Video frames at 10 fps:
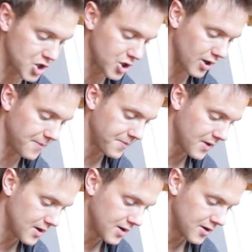sugar.
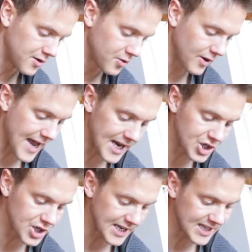So we'll get
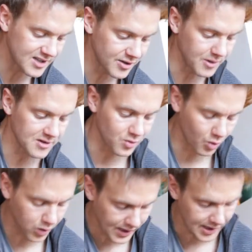energy into the muscle
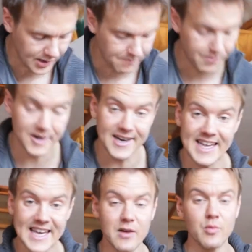quickly. But
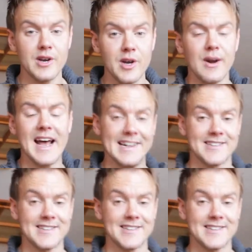again, we don't want to add